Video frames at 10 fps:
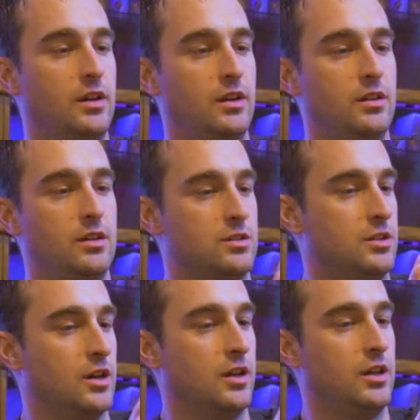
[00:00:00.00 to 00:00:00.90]
This did
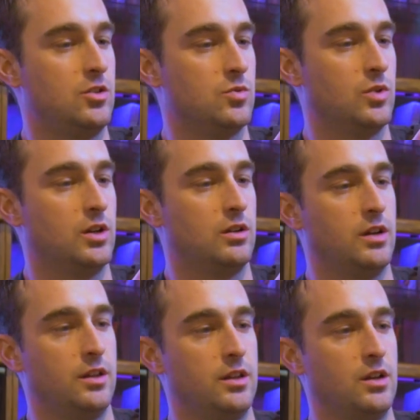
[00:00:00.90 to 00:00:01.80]
not age well. I
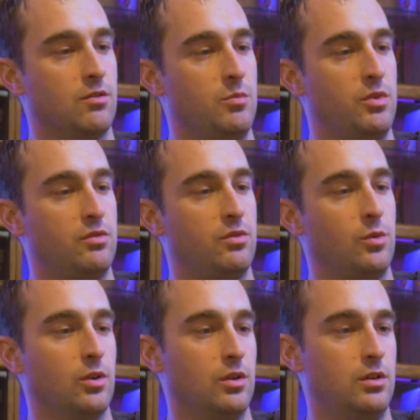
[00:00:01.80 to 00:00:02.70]
think right
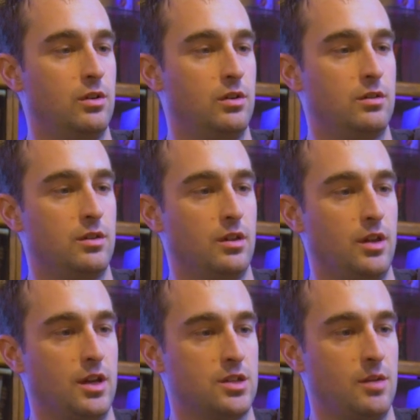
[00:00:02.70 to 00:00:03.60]
before the
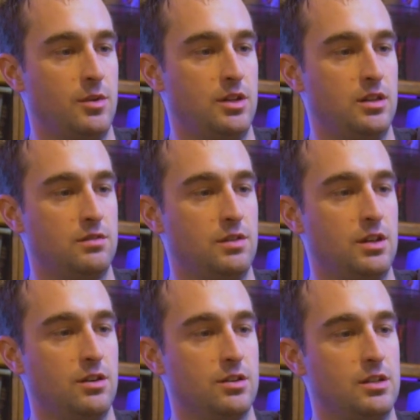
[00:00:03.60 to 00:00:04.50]
last time I did this
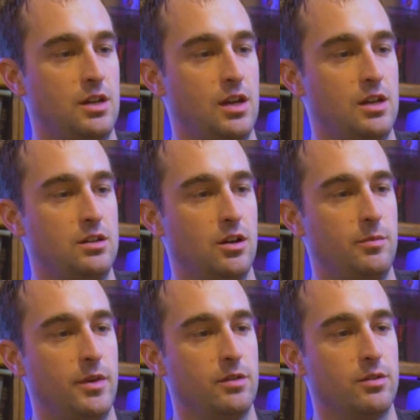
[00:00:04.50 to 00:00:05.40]
video, I said, yeah, I'm
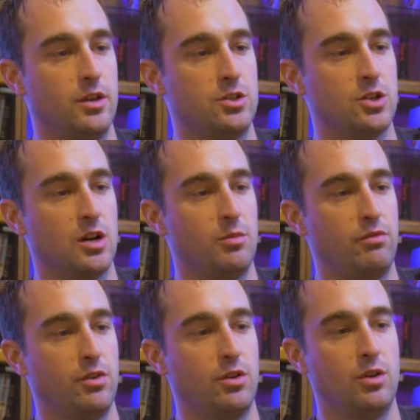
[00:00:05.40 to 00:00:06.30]
not really a
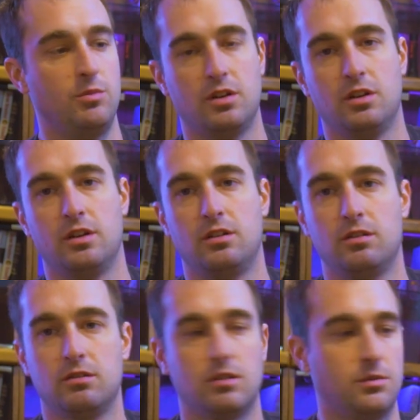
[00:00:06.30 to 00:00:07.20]
germaphobe, I
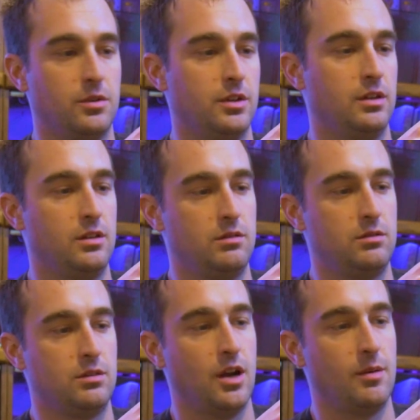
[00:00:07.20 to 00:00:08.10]
don't really
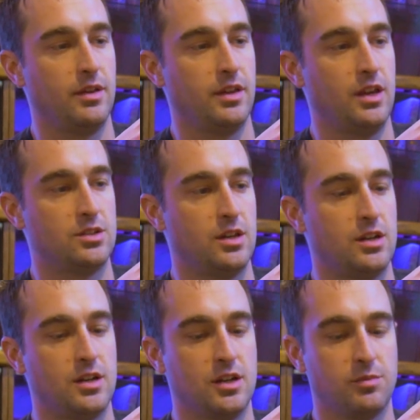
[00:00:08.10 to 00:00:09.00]
care about the hand
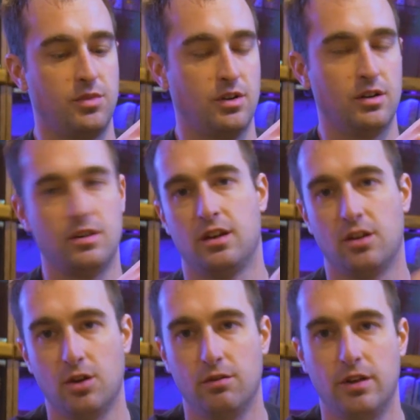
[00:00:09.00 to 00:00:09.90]
sanitizer part, and then
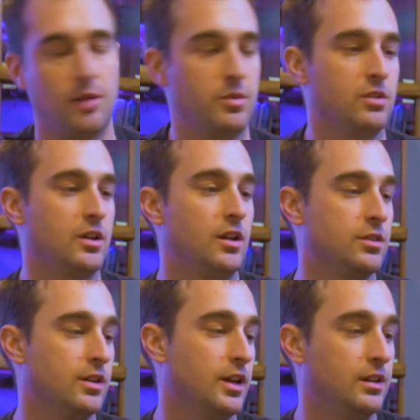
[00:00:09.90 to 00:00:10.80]
COVID happened right after
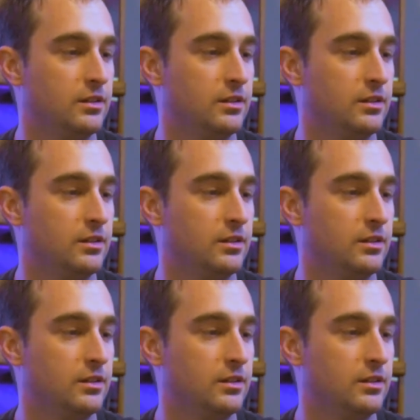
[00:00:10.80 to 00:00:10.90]
that.